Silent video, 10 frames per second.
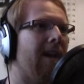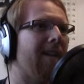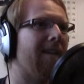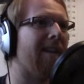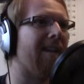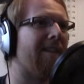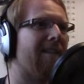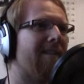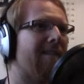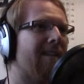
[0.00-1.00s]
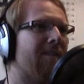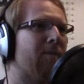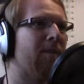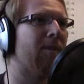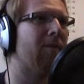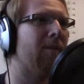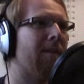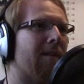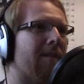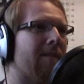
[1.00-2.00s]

hate that. That's really annoying.